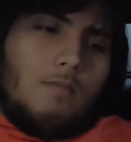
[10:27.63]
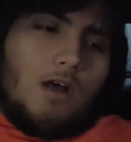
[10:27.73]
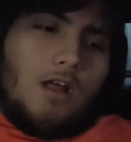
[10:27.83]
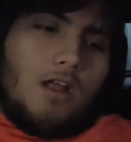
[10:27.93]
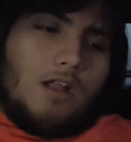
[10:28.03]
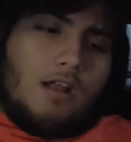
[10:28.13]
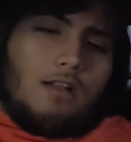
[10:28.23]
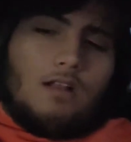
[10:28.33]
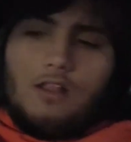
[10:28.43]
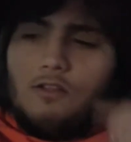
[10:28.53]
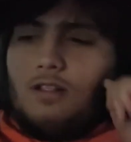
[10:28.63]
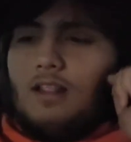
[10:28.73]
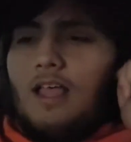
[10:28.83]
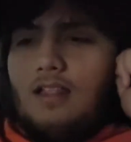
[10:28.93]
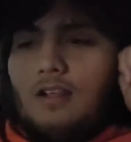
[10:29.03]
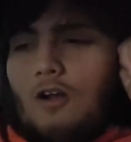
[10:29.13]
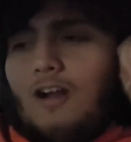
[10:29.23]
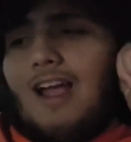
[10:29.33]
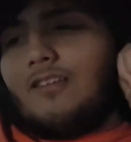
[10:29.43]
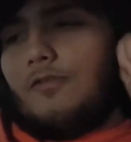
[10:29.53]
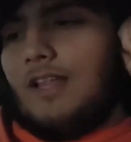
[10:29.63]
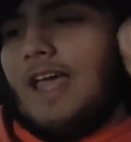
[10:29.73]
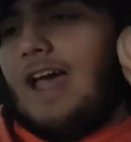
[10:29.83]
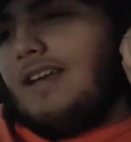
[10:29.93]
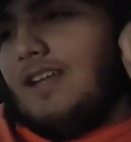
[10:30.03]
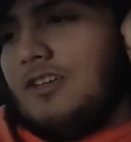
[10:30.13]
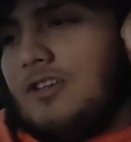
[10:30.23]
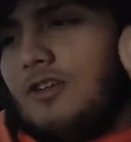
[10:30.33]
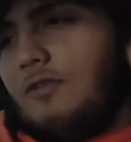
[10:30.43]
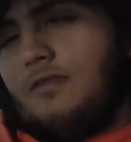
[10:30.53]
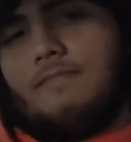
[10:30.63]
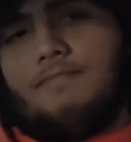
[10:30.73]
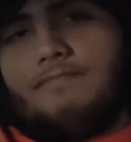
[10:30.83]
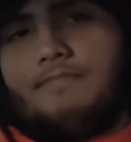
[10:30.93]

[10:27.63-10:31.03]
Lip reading: But other than that, the car hasn't really had any issues,